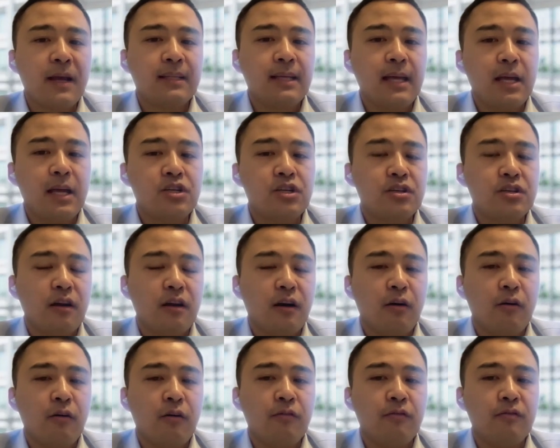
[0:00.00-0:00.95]
expectation
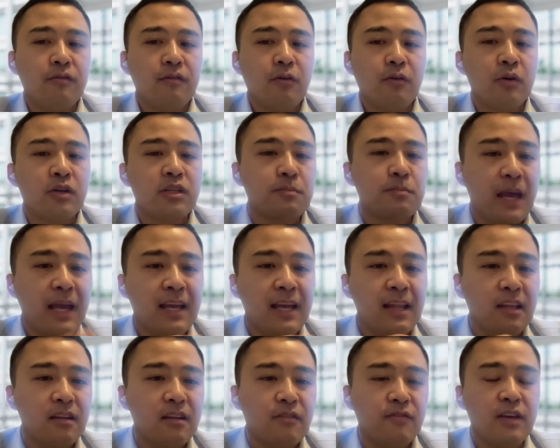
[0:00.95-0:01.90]
of or
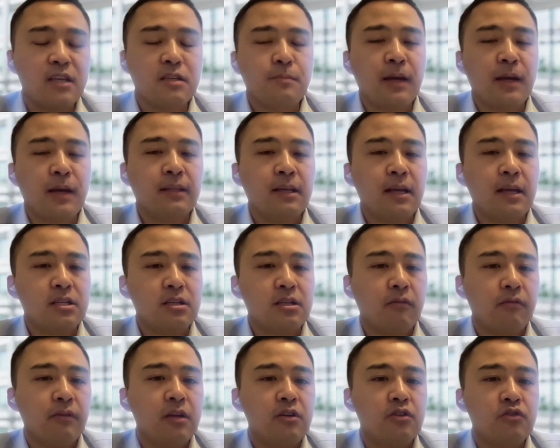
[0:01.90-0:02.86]
speculative
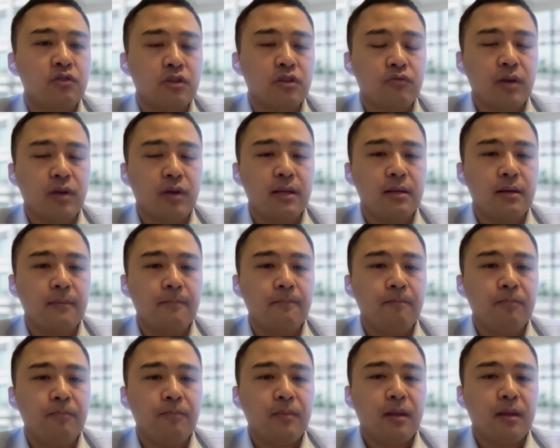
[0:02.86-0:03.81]
expectation of interest rate
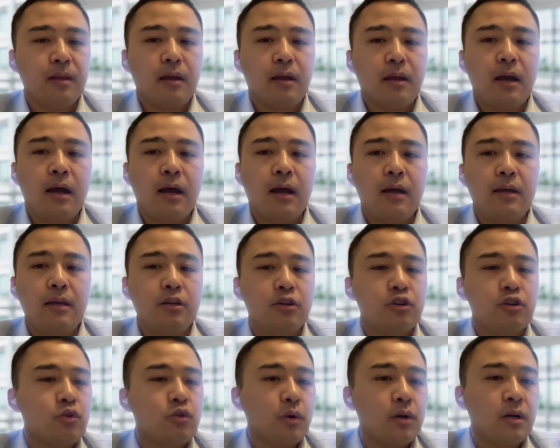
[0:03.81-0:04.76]
in the
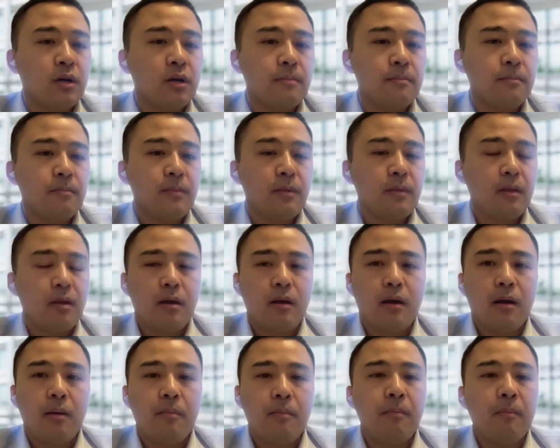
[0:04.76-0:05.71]
short term.
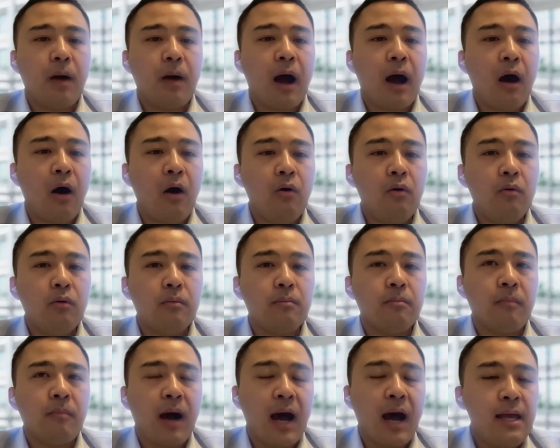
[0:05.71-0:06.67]

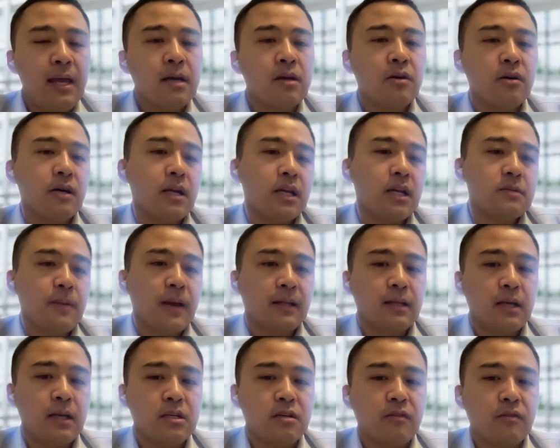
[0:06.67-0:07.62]
My current
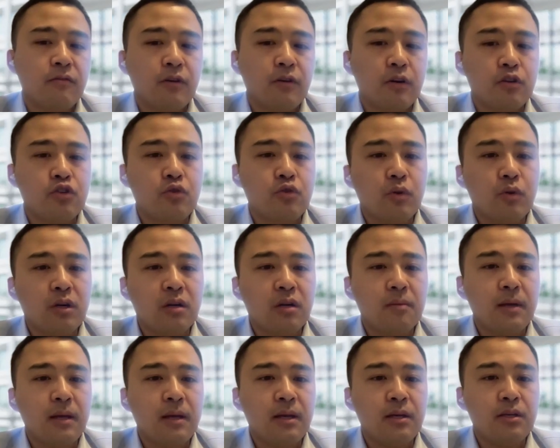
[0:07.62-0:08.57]
expectation for the short
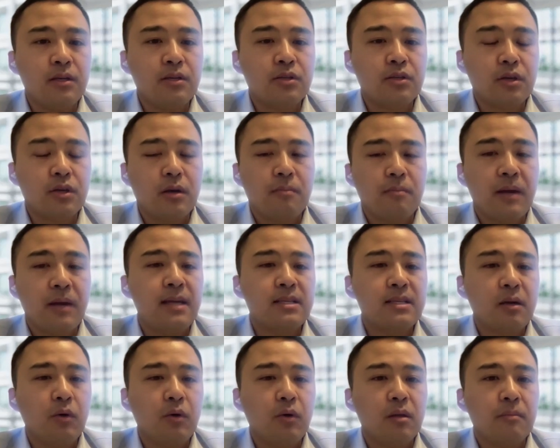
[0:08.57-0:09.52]
term is
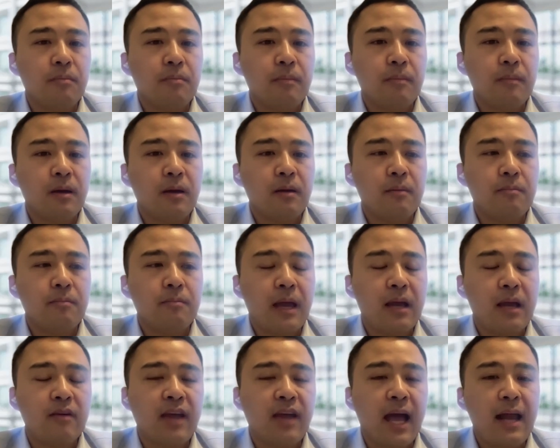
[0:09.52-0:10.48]
based on what the
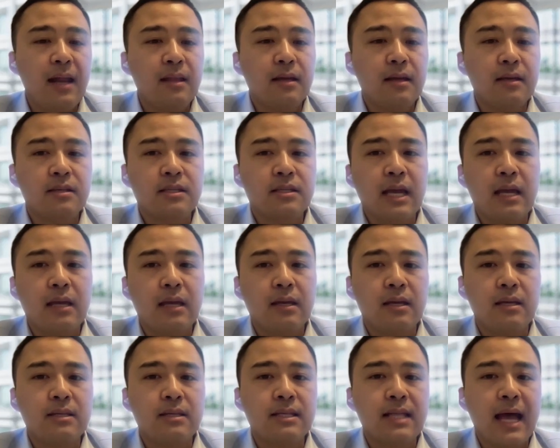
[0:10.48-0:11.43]
Bank of Canada is
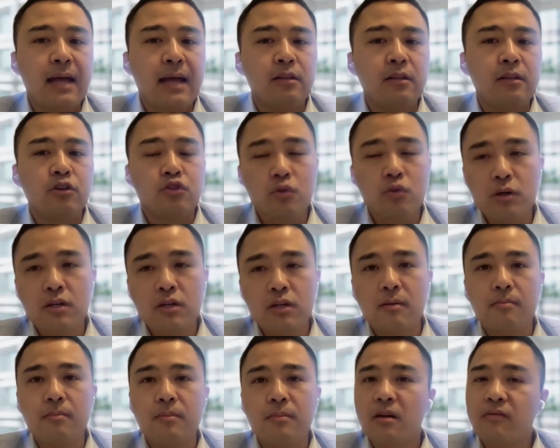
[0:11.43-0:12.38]
saying is that in the short
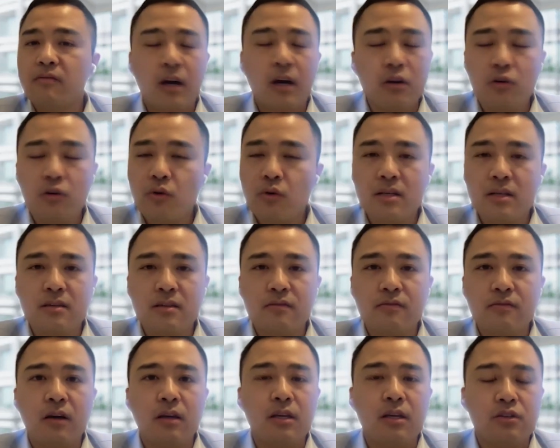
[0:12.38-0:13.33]
term, they're very
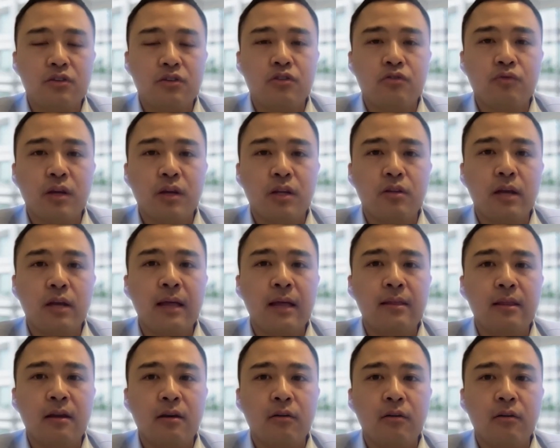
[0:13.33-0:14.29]
aggressive on interest rate
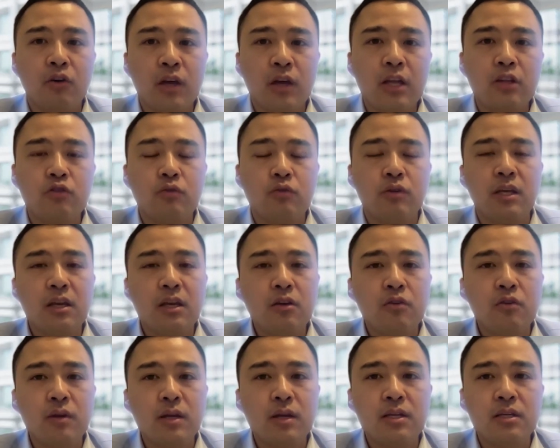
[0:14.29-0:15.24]
and they're looking to
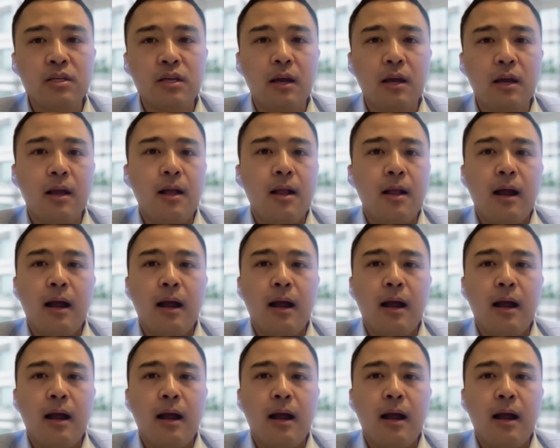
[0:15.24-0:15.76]
increase,